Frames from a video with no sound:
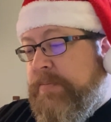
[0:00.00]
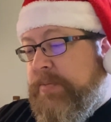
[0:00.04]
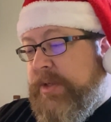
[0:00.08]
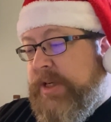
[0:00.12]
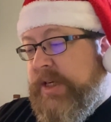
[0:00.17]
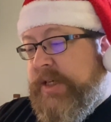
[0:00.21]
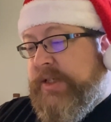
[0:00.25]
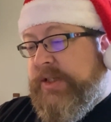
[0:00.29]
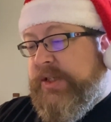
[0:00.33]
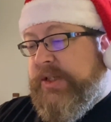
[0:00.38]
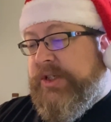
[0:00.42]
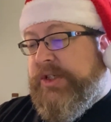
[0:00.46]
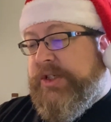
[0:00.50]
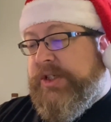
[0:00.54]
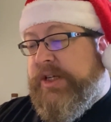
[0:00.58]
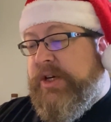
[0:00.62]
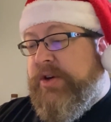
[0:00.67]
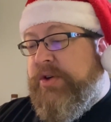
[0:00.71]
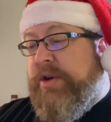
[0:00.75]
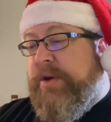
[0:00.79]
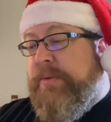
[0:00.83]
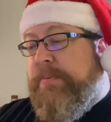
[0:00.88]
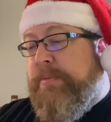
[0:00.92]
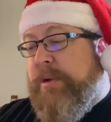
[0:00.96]
It's
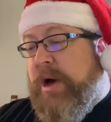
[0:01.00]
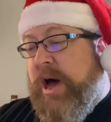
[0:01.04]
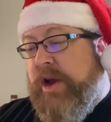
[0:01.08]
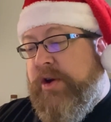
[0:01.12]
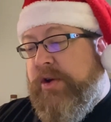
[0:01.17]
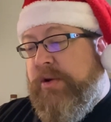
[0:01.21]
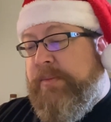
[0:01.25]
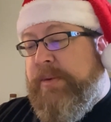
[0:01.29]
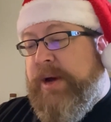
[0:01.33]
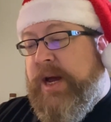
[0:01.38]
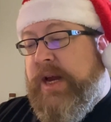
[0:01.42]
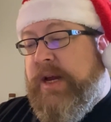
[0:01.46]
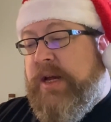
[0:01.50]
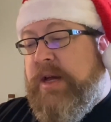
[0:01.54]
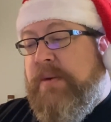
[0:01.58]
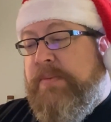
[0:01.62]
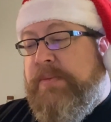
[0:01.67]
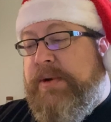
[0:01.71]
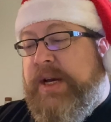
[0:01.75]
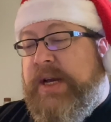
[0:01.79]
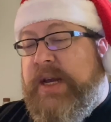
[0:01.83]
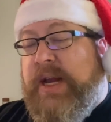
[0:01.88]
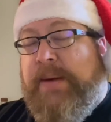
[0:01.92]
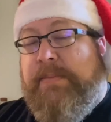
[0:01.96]
distilled and bottled by a
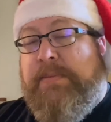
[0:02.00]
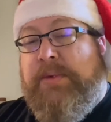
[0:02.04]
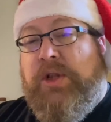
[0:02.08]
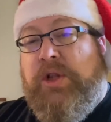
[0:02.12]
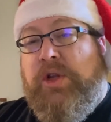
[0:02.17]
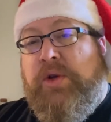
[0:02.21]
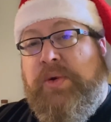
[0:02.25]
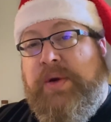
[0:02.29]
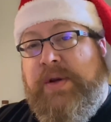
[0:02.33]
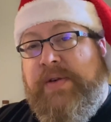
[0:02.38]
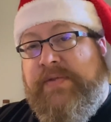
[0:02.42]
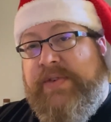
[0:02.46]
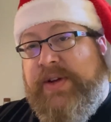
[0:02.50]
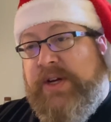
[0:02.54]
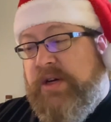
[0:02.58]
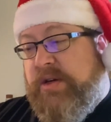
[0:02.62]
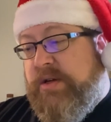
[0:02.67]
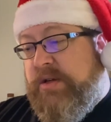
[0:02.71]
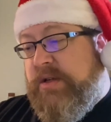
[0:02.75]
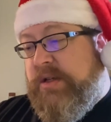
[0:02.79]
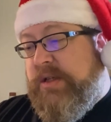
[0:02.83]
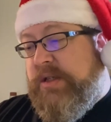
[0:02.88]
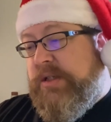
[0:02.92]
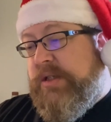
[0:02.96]
company named
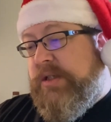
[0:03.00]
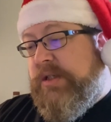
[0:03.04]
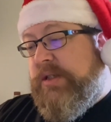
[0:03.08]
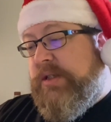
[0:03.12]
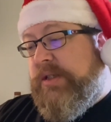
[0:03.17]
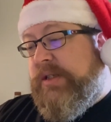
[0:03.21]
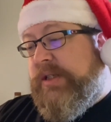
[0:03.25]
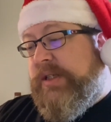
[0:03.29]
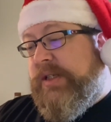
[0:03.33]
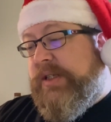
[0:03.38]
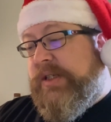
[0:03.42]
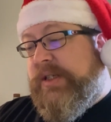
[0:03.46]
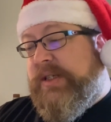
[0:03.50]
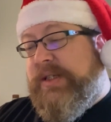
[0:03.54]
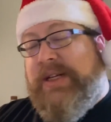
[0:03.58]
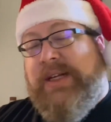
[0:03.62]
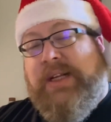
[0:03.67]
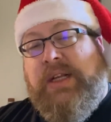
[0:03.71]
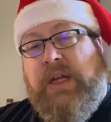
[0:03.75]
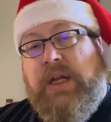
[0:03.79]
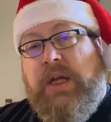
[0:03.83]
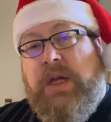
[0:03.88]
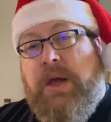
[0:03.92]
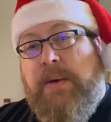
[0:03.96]
Louisville
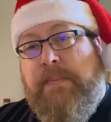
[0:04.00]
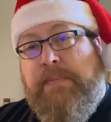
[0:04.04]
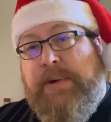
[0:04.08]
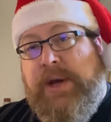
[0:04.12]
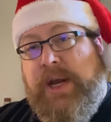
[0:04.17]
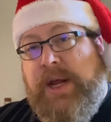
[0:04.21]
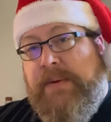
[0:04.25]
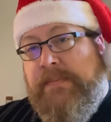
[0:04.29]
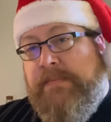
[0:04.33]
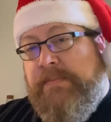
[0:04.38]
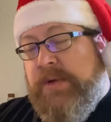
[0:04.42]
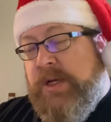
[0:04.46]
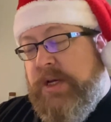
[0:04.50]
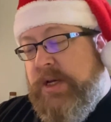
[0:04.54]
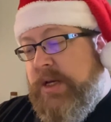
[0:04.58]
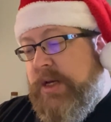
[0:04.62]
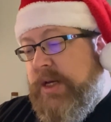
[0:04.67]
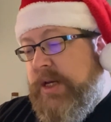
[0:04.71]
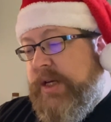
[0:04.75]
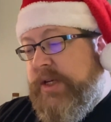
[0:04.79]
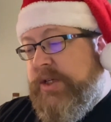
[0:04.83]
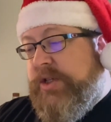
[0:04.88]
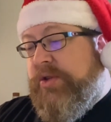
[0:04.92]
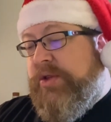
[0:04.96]
Distilling Company.
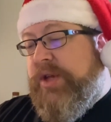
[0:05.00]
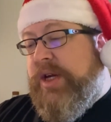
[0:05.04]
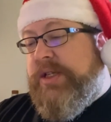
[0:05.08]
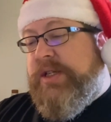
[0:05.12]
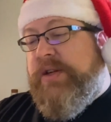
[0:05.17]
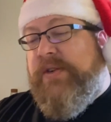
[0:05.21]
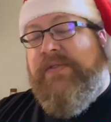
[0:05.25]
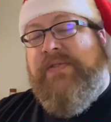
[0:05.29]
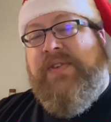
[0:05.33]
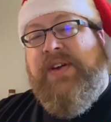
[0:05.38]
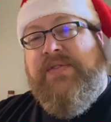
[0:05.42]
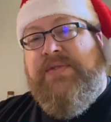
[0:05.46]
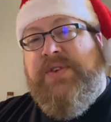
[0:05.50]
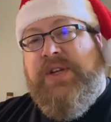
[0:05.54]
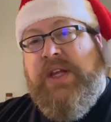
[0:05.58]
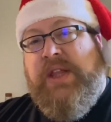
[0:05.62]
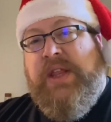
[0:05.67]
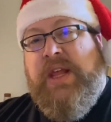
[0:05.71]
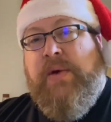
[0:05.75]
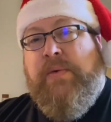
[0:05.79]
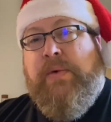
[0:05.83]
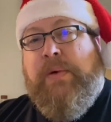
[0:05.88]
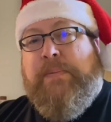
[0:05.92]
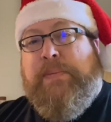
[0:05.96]
In 2015,
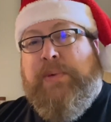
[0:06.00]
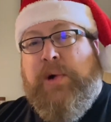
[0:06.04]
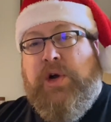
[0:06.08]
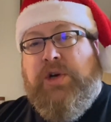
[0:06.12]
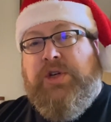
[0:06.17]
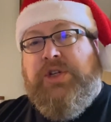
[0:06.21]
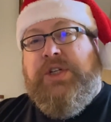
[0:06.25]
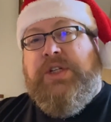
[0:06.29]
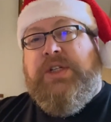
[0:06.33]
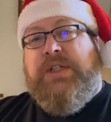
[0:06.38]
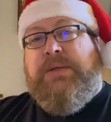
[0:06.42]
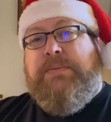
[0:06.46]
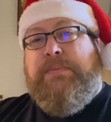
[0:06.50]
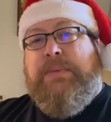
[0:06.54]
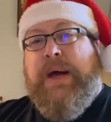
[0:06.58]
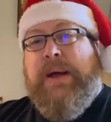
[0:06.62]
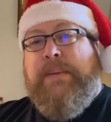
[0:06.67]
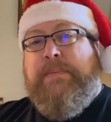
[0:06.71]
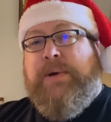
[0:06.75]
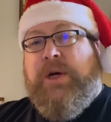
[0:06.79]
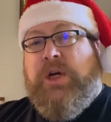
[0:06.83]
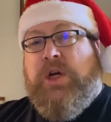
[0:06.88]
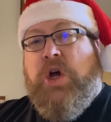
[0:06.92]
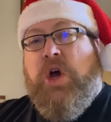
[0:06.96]
they were purchased by
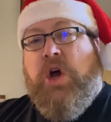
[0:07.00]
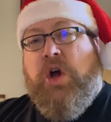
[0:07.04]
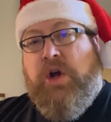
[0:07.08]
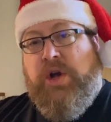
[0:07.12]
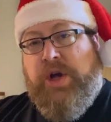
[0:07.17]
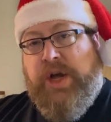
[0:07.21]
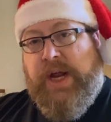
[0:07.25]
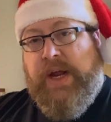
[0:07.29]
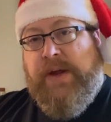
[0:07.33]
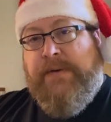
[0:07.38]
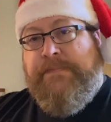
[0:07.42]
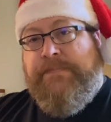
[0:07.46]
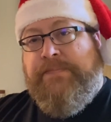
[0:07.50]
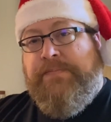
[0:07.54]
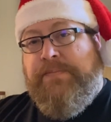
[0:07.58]
Bacardi.